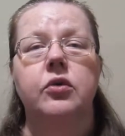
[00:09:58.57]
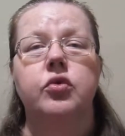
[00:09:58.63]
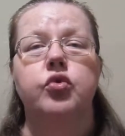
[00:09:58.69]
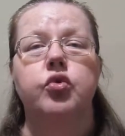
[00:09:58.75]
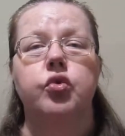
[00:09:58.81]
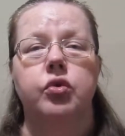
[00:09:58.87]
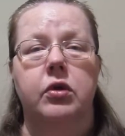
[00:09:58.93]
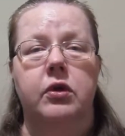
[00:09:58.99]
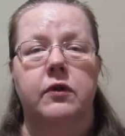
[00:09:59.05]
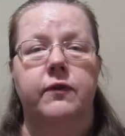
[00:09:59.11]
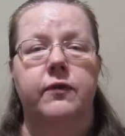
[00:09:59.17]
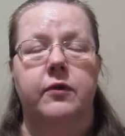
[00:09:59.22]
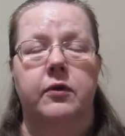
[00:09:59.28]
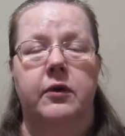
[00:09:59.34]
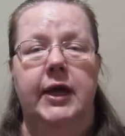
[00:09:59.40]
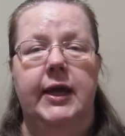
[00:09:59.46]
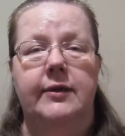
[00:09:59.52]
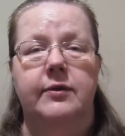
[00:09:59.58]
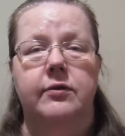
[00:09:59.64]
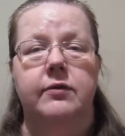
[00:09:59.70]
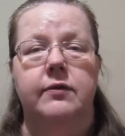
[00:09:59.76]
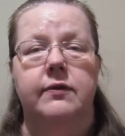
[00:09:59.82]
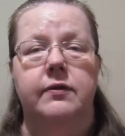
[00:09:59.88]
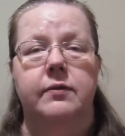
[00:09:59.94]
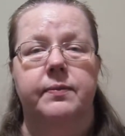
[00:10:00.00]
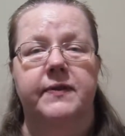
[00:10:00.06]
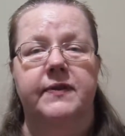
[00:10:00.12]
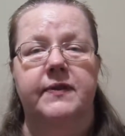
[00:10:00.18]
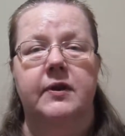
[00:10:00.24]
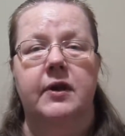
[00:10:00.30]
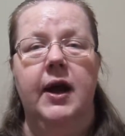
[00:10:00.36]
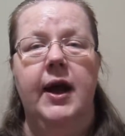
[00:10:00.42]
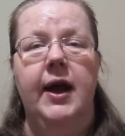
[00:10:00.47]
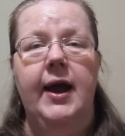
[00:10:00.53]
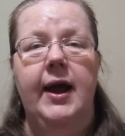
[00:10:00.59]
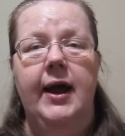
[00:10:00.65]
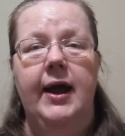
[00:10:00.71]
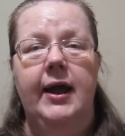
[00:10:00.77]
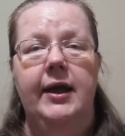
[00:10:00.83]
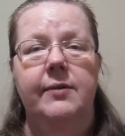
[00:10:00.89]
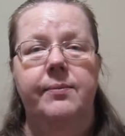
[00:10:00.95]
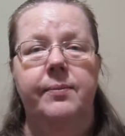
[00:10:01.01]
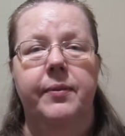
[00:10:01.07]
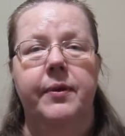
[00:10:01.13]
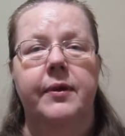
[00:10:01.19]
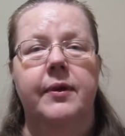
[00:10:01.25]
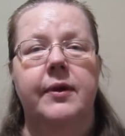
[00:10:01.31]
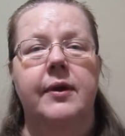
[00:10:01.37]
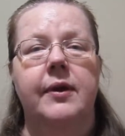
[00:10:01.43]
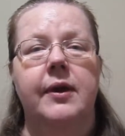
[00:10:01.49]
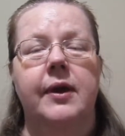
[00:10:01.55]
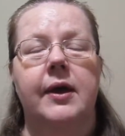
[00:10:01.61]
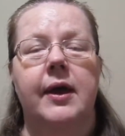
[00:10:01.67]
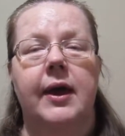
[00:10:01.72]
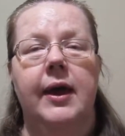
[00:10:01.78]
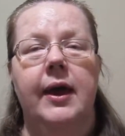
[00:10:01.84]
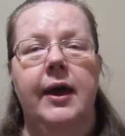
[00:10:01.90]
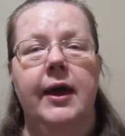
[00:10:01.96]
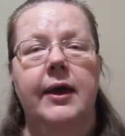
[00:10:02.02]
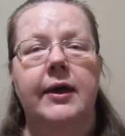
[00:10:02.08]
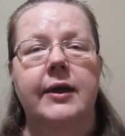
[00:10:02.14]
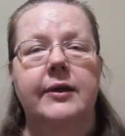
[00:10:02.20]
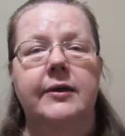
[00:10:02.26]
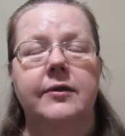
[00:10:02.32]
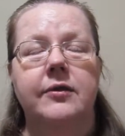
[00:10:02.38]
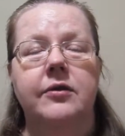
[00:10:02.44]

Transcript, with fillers: do not forget to subscribe, and